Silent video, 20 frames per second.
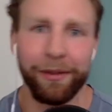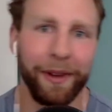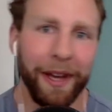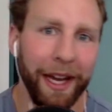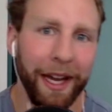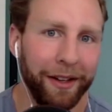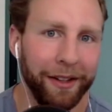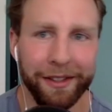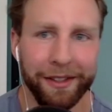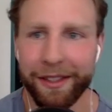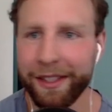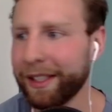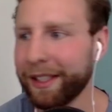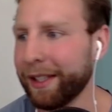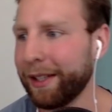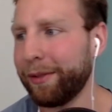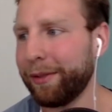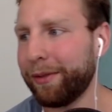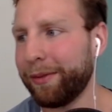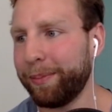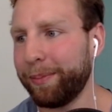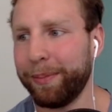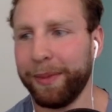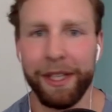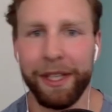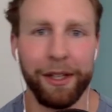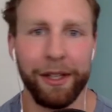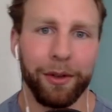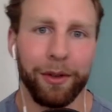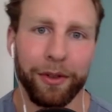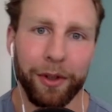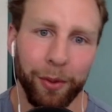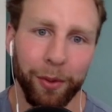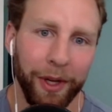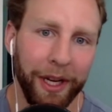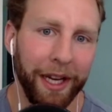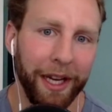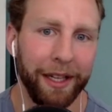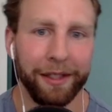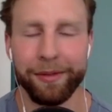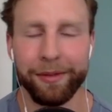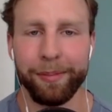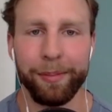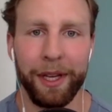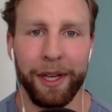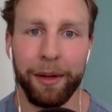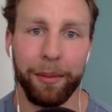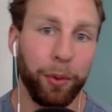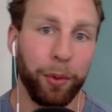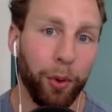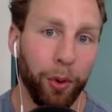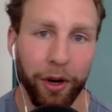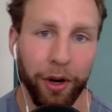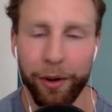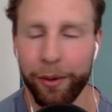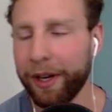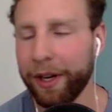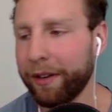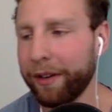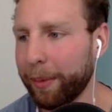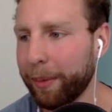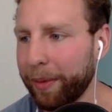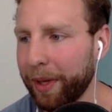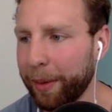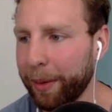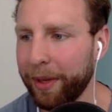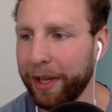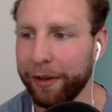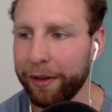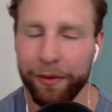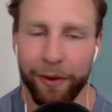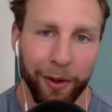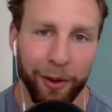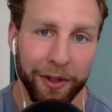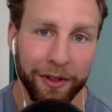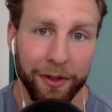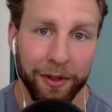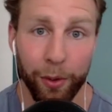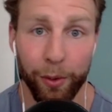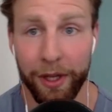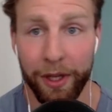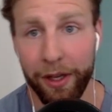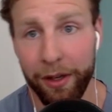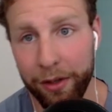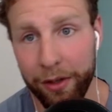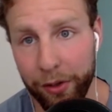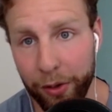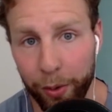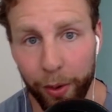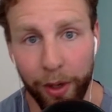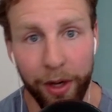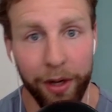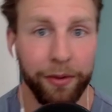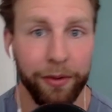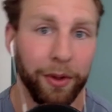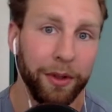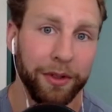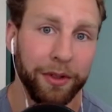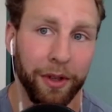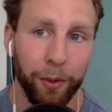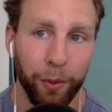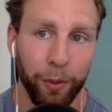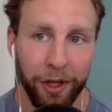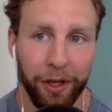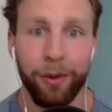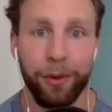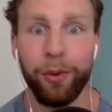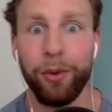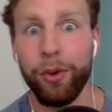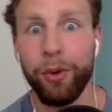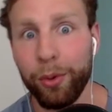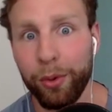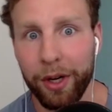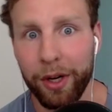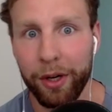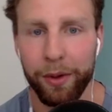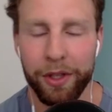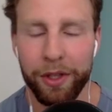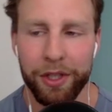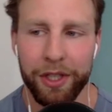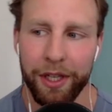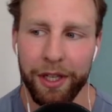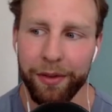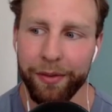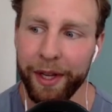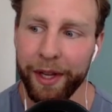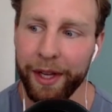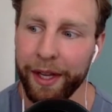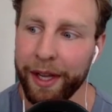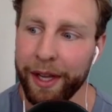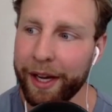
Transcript: You're sick of being overweight and being poor or whatever it may be. Focus on what you do want. Focus on what you do want to achieve. Yep.